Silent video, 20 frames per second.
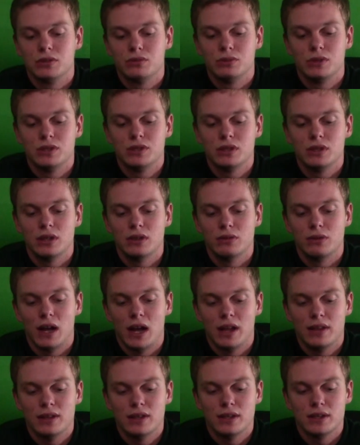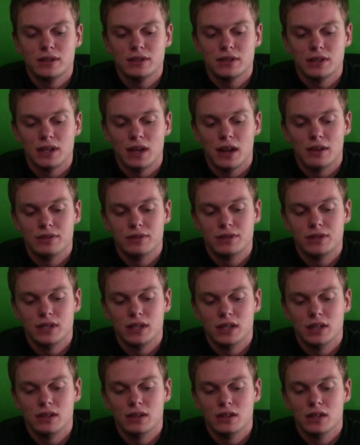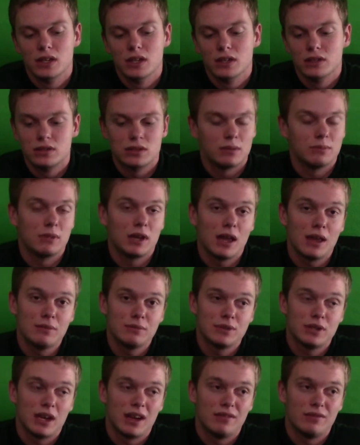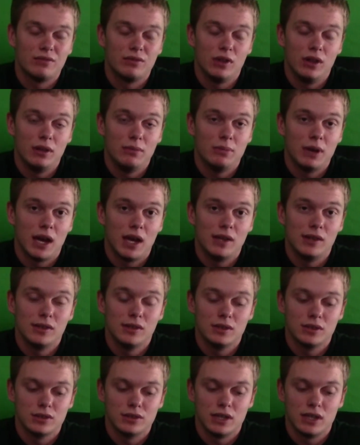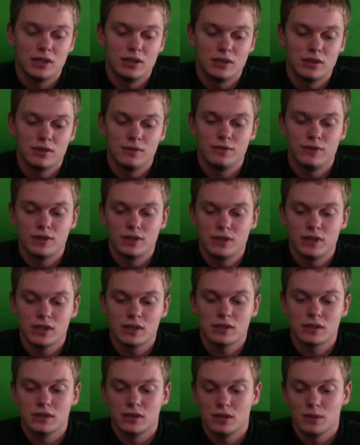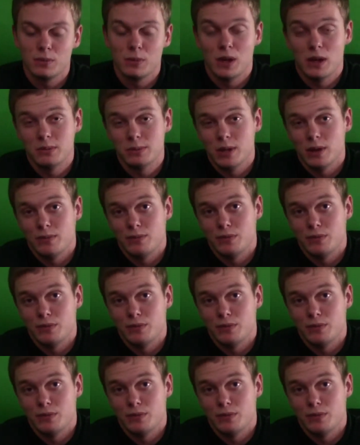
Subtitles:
just recently ran this, and I've seen some games have really bad utilization of Physx, and some games